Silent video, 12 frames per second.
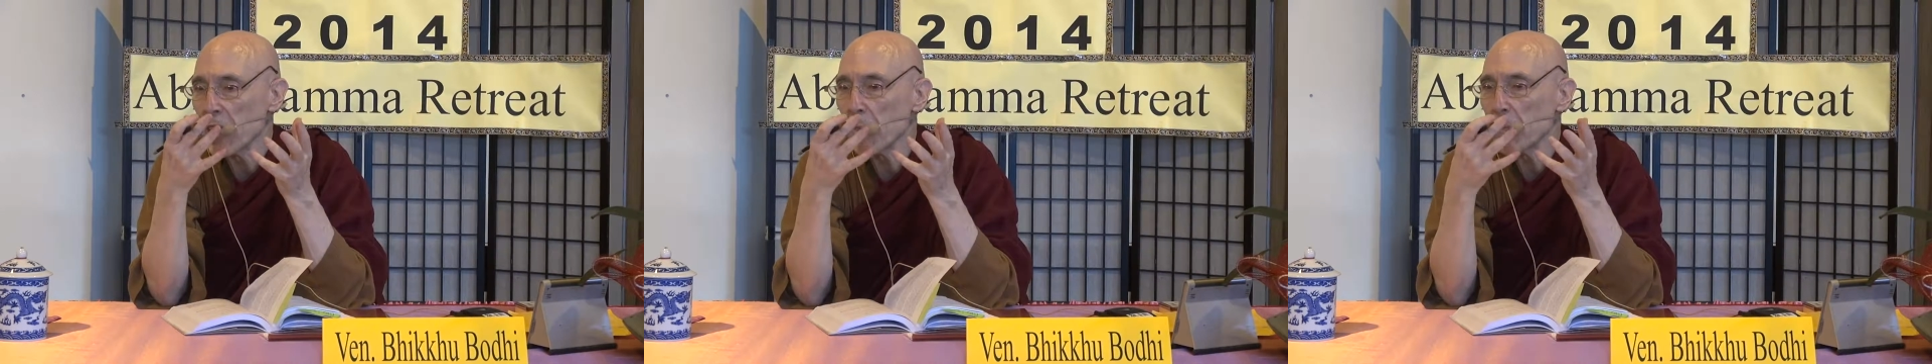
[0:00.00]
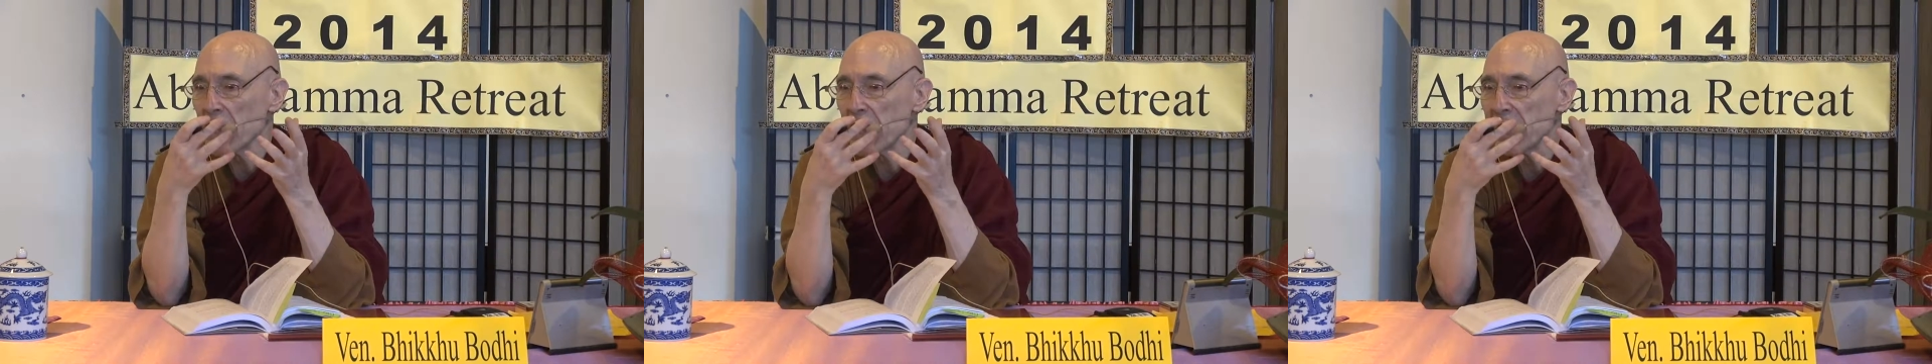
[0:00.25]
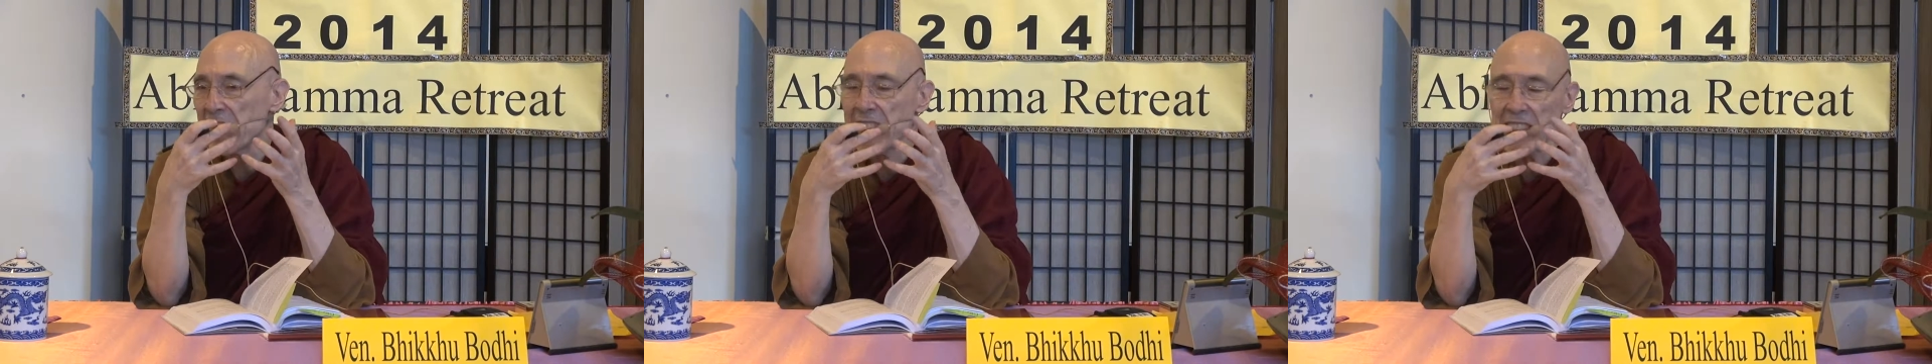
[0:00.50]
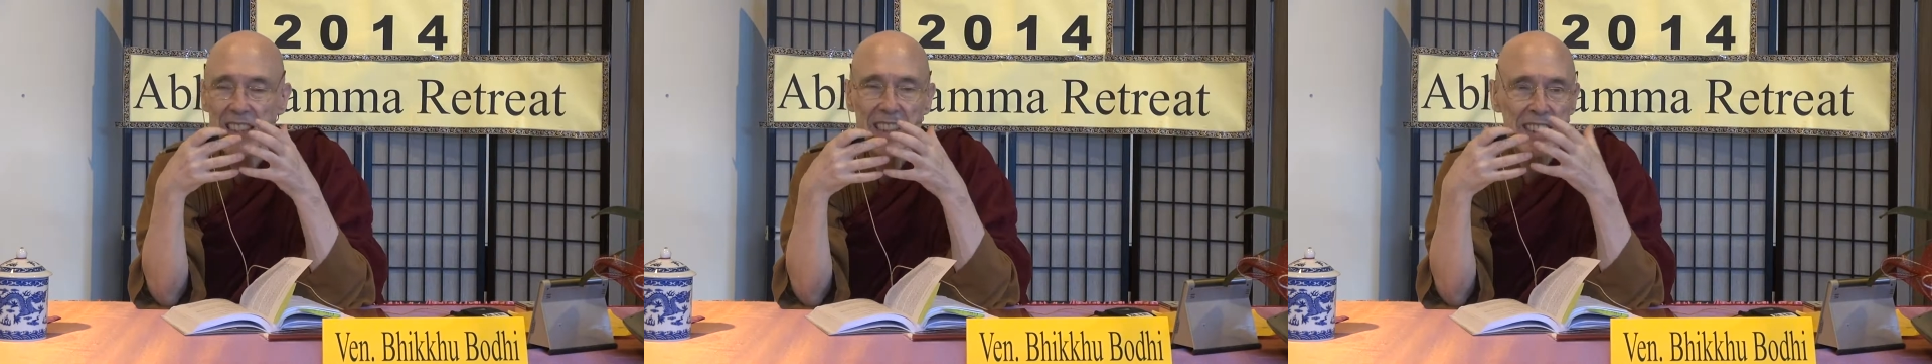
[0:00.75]
up the
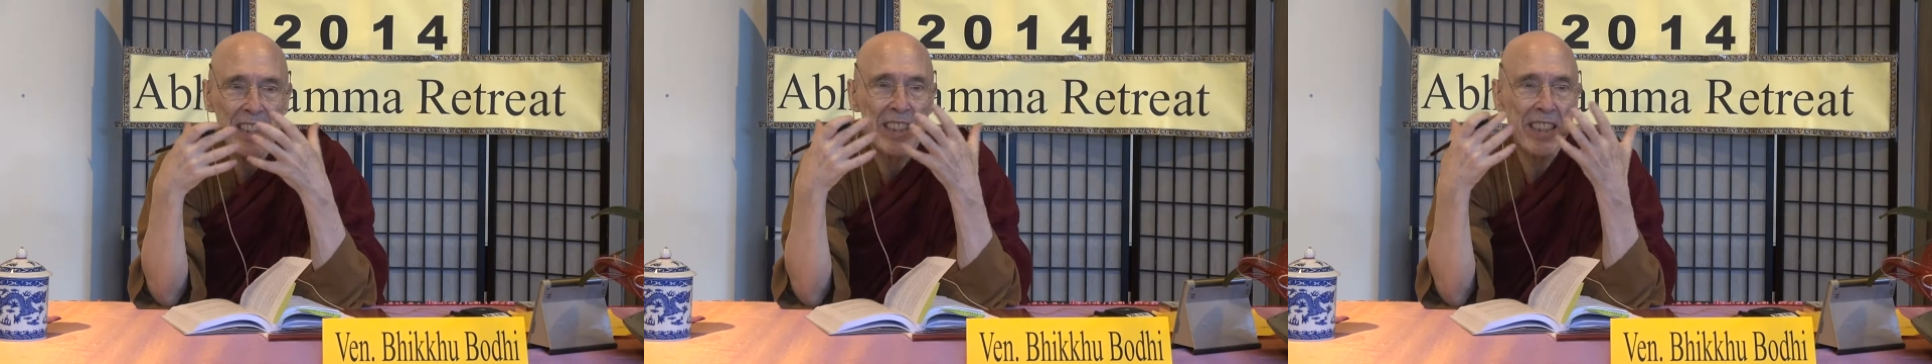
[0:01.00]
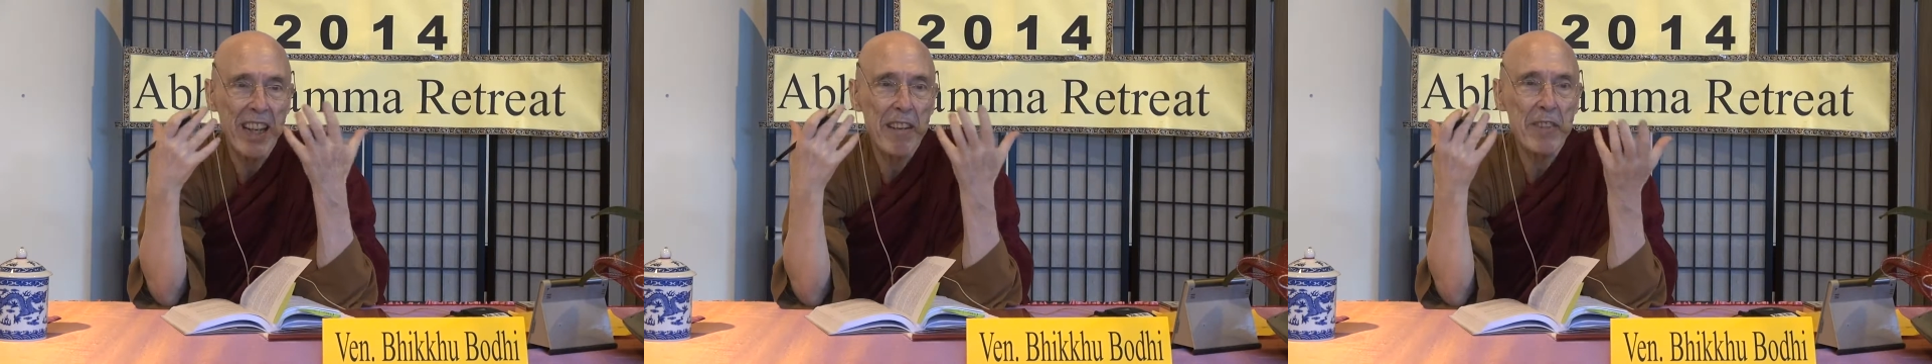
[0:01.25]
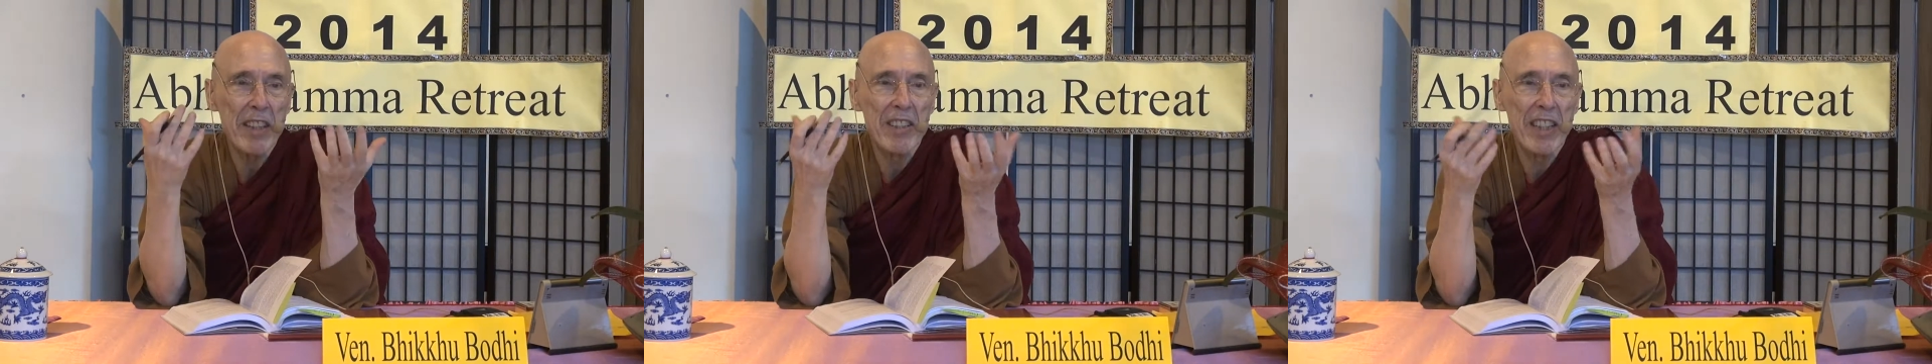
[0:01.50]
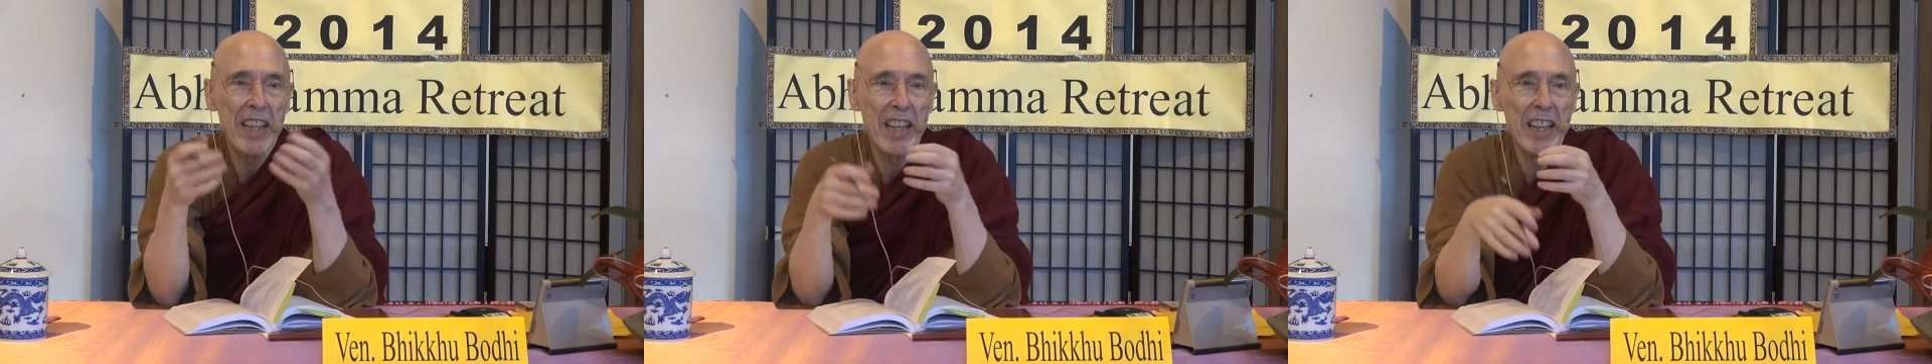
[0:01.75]
idea, isn't
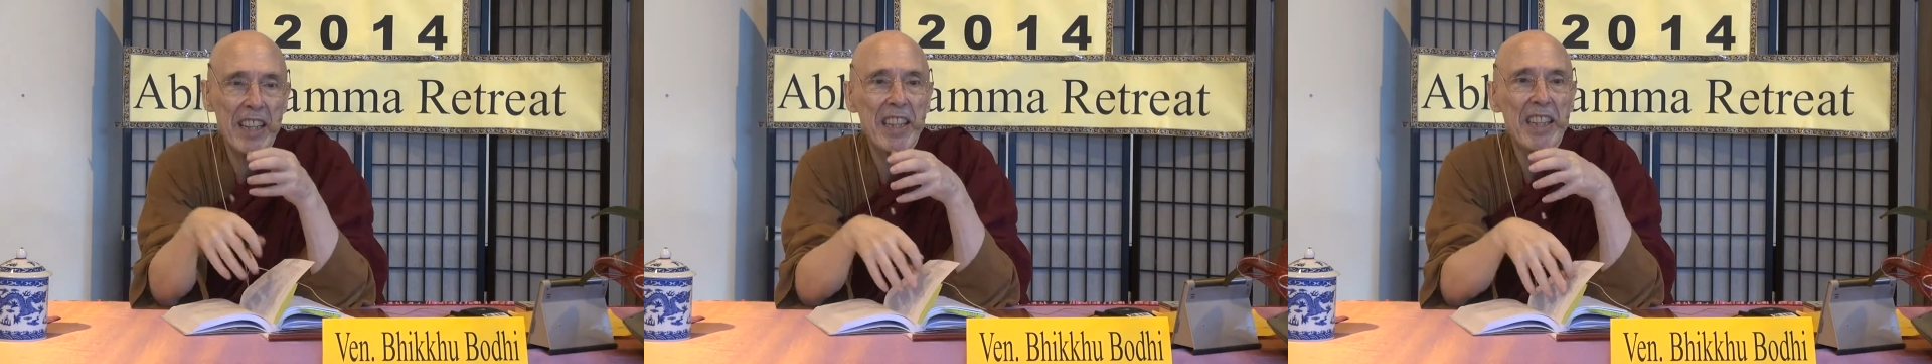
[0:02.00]
everything